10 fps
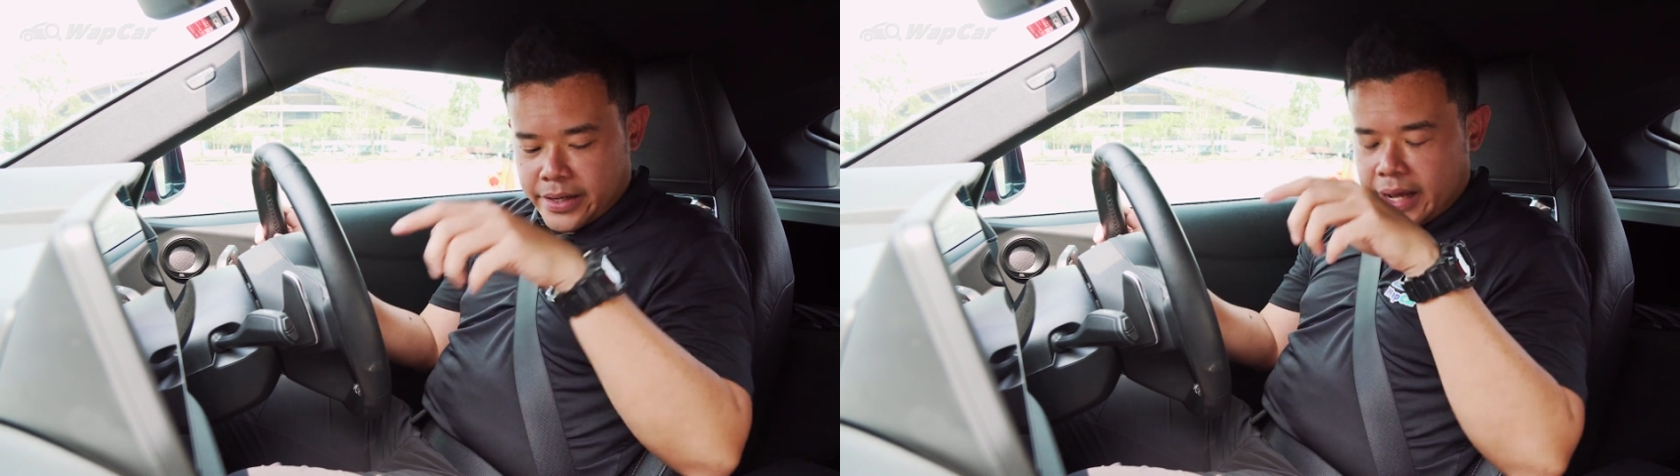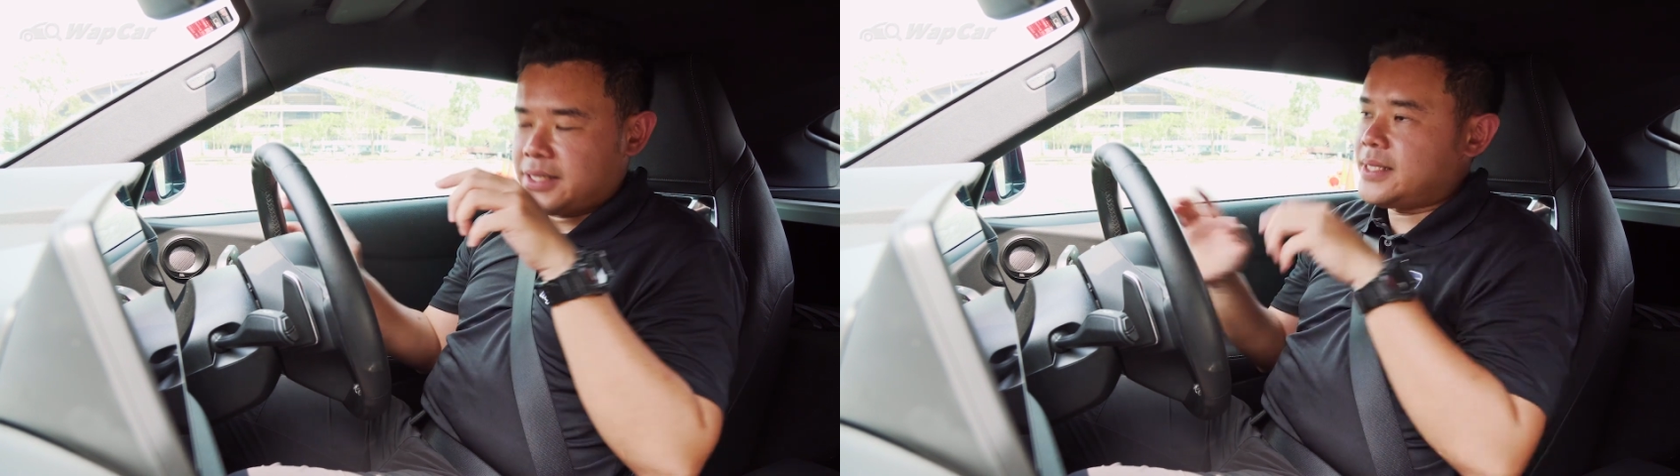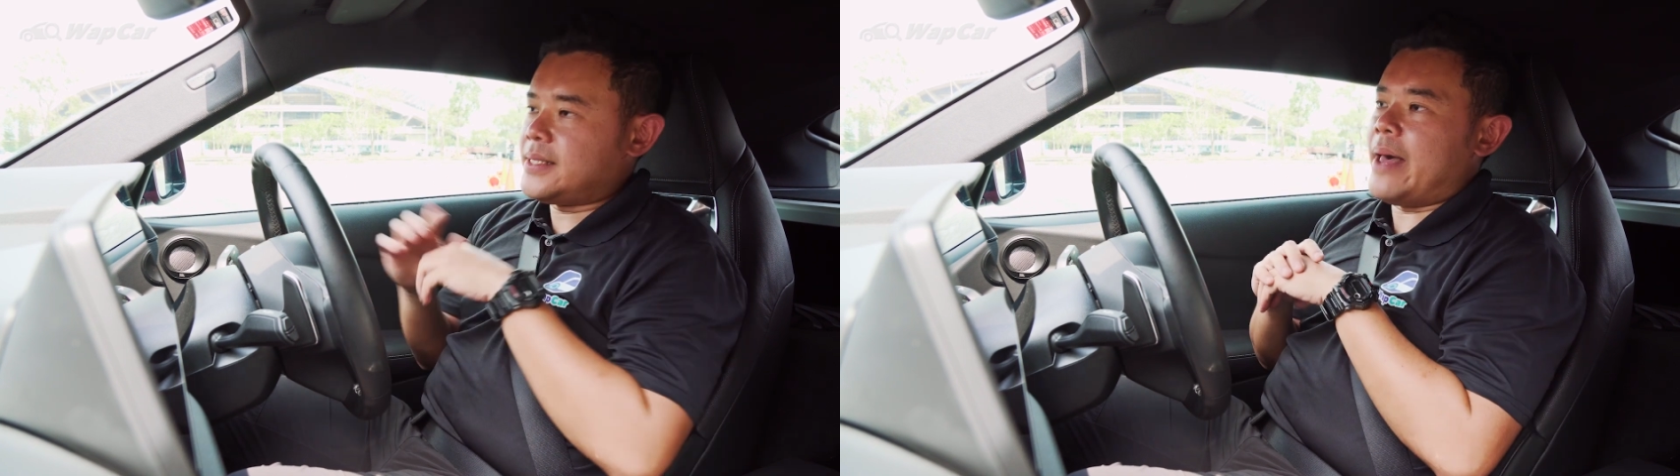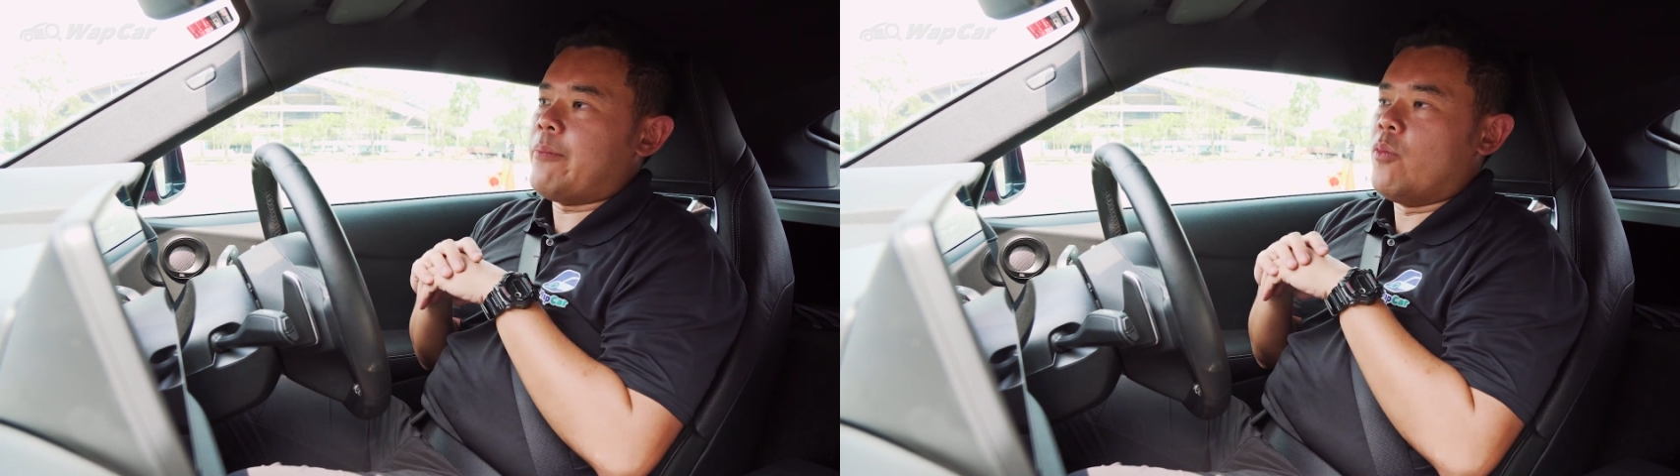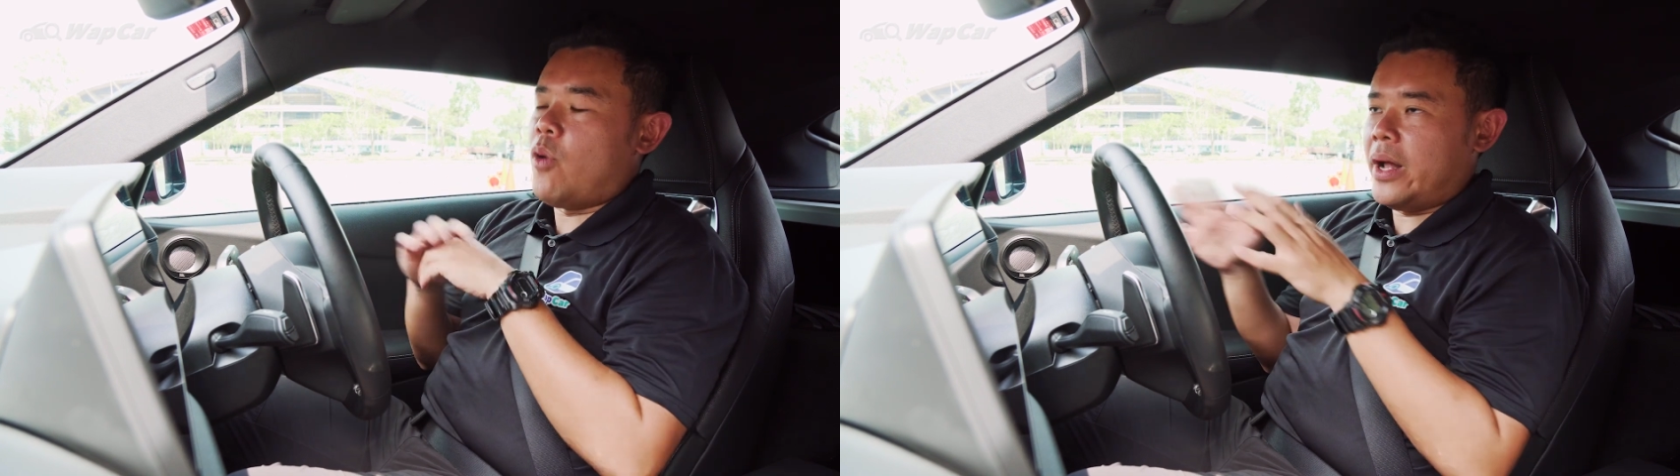That's step
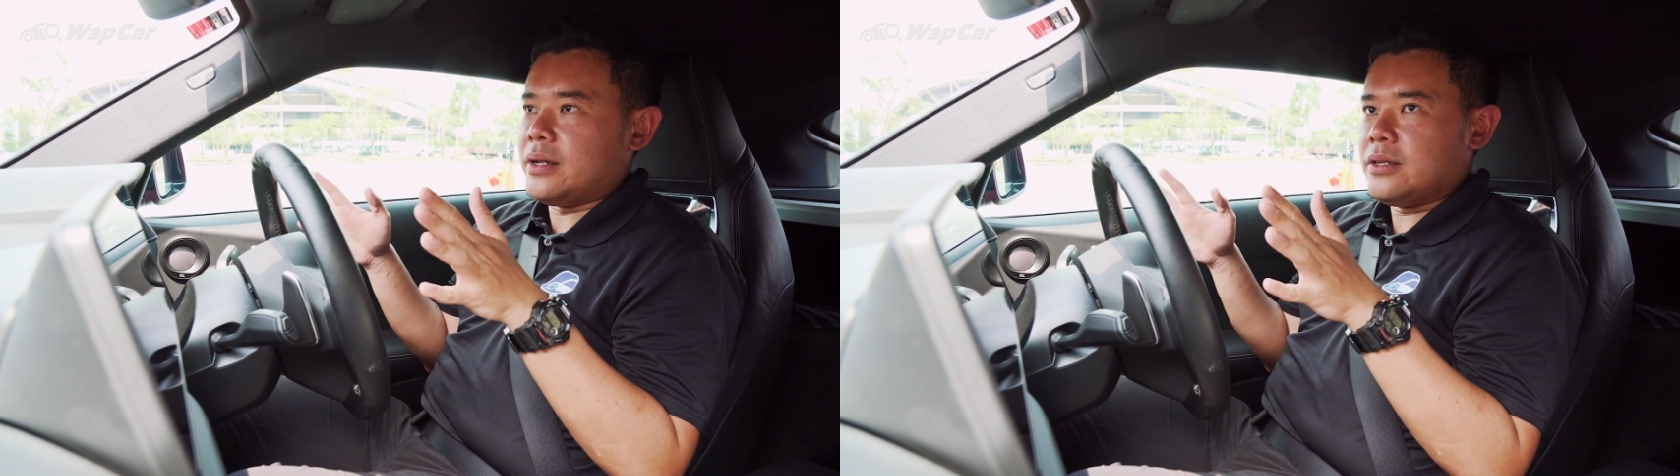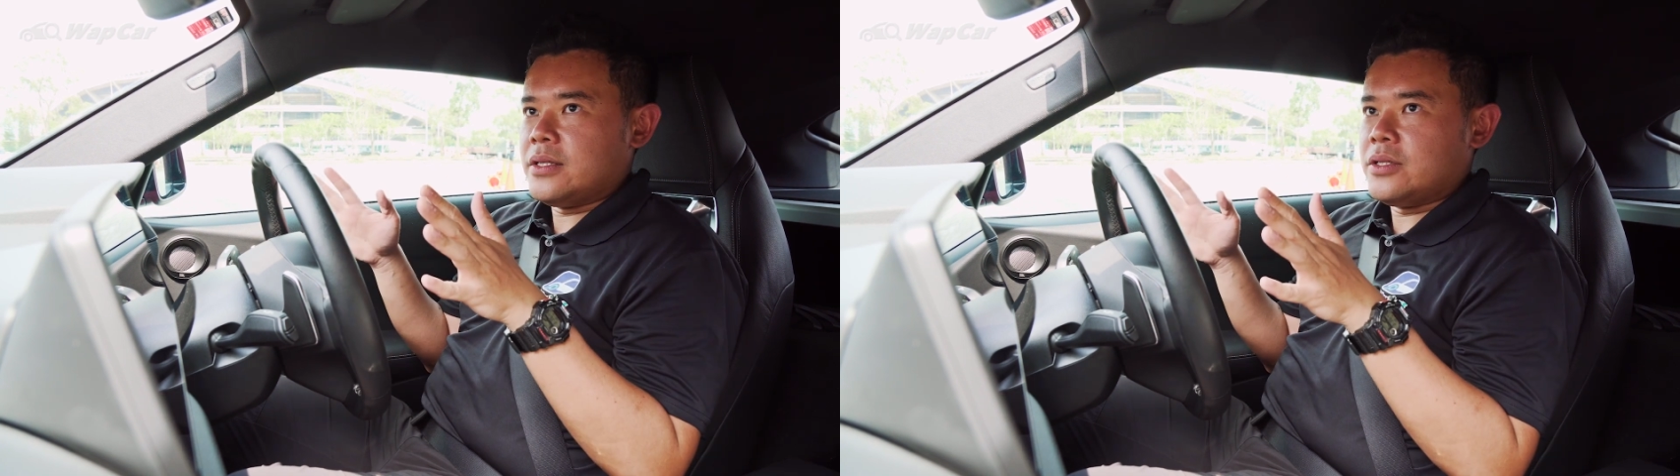one.